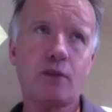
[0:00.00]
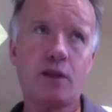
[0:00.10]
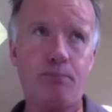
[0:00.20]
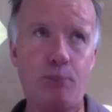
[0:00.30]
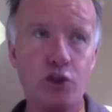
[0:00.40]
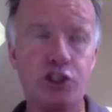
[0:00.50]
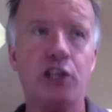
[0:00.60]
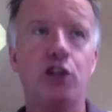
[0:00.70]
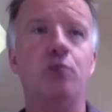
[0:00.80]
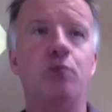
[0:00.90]

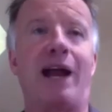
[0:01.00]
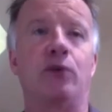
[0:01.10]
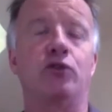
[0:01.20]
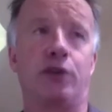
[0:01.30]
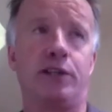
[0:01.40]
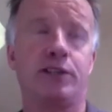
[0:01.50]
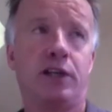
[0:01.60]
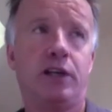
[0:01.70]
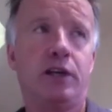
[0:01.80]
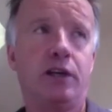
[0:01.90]
pushing new boundaries,
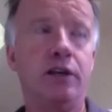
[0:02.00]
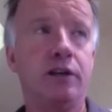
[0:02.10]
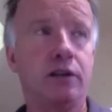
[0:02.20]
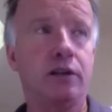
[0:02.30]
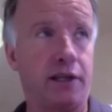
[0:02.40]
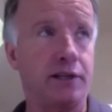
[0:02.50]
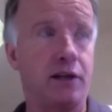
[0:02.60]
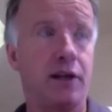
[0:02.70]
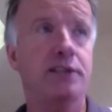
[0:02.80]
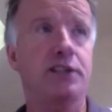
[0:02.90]

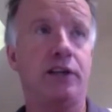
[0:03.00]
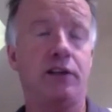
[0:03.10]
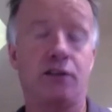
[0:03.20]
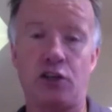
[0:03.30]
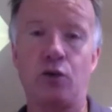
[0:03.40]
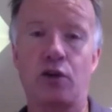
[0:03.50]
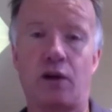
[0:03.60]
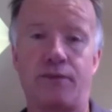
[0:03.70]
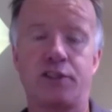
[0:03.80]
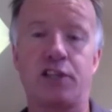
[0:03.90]
igniting new
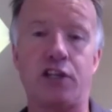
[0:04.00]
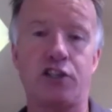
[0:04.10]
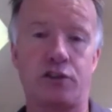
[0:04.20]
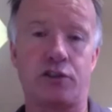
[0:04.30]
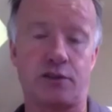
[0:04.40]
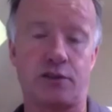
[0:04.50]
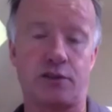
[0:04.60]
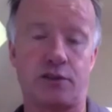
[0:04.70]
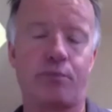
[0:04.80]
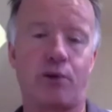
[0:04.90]
conversations and
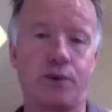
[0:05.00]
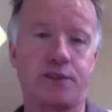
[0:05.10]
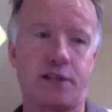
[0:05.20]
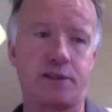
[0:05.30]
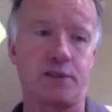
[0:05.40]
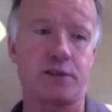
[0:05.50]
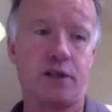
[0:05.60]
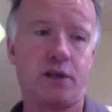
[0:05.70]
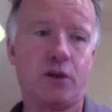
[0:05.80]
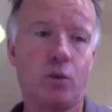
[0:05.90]
thought processes.
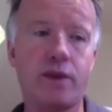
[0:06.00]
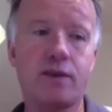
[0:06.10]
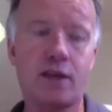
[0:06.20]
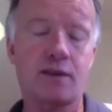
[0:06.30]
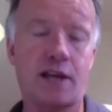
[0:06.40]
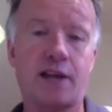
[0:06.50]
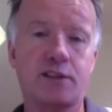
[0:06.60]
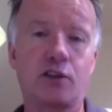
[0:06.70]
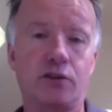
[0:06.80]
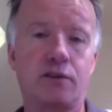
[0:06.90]
We think that's a
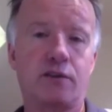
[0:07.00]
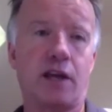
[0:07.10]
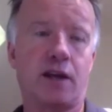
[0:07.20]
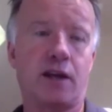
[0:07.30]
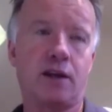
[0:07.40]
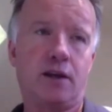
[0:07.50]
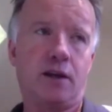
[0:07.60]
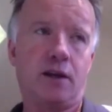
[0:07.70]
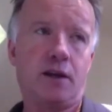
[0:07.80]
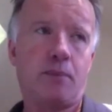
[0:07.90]
good thing,
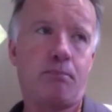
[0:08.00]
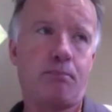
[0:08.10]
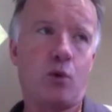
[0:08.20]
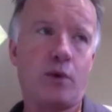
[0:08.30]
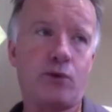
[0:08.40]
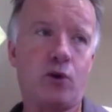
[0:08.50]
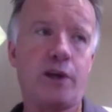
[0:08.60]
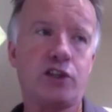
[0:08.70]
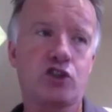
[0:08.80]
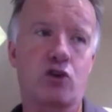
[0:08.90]
but we've
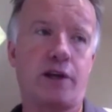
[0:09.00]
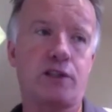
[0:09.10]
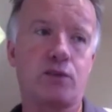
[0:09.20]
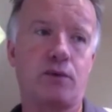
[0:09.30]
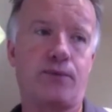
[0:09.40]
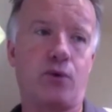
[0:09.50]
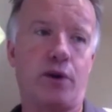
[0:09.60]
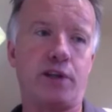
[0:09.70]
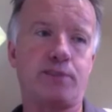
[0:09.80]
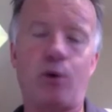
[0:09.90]
always tried to
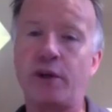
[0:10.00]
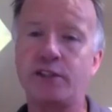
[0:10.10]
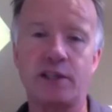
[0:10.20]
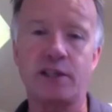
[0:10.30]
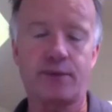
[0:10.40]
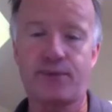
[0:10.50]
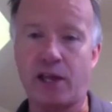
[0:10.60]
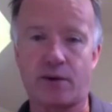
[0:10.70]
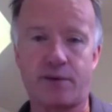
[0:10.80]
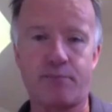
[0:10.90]
avoid pointing the
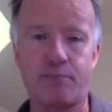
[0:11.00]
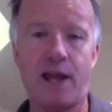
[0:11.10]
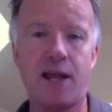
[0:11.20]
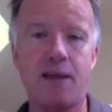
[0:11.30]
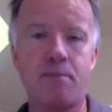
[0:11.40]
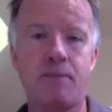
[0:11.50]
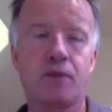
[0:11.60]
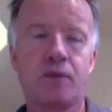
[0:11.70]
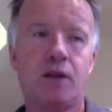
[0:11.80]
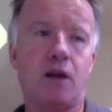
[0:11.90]
finger of blame,
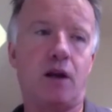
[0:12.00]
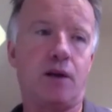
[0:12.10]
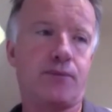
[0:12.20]
of